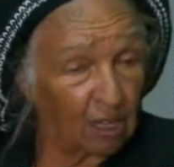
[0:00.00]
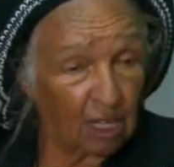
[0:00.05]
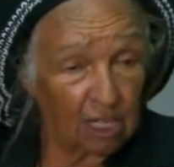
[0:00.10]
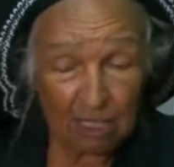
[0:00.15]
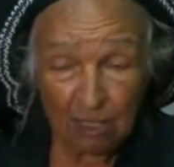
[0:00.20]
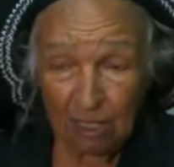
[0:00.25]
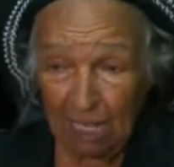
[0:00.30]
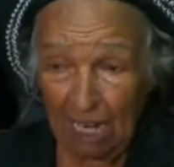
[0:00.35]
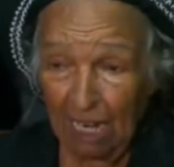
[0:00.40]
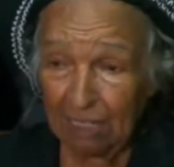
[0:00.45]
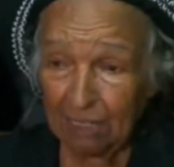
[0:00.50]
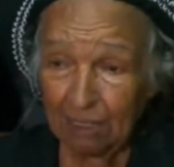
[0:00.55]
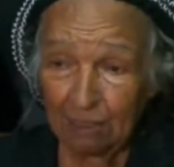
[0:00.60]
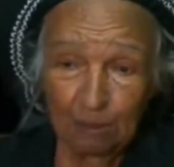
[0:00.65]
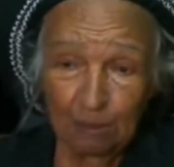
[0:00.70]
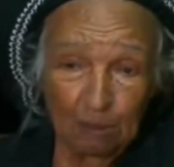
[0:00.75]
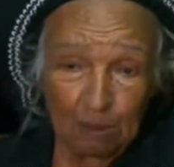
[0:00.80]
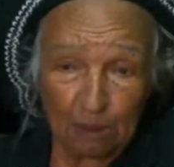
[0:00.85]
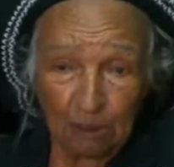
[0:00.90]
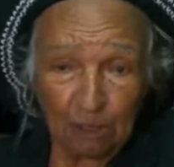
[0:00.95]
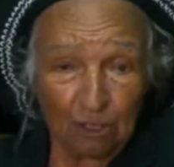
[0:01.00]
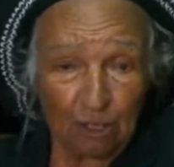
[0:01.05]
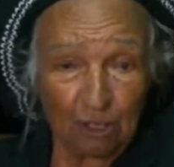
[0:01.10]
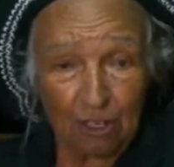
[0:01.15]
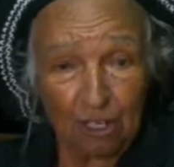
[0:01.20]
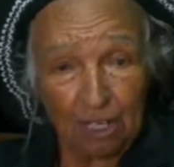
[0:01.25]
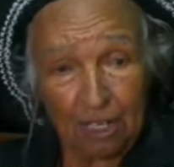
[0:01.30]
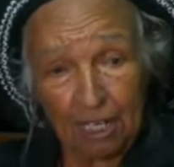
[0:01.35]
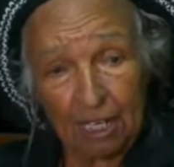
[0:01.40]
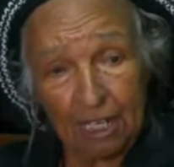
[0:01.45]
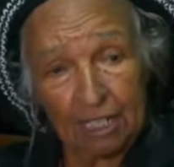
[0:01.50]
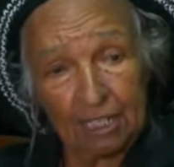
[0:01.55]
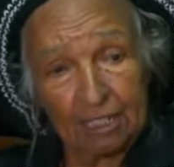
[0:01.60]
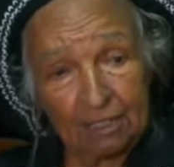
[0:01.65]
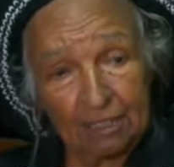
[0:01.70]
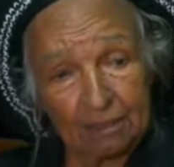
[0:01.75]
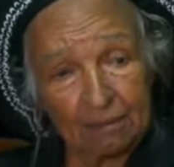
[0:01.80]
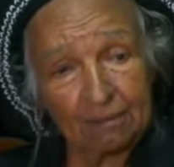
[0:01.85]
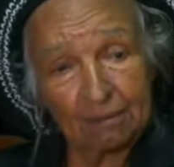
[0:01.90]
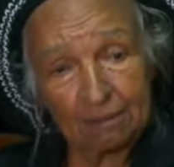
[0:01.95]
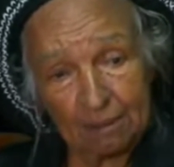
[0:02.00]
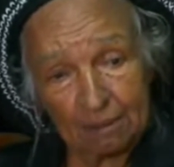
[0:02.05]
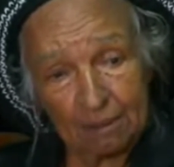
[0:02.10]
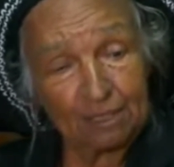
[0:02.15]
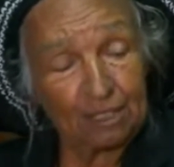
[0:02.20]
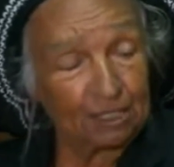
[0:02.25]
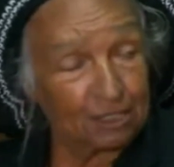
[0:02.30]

You can't, you know, it's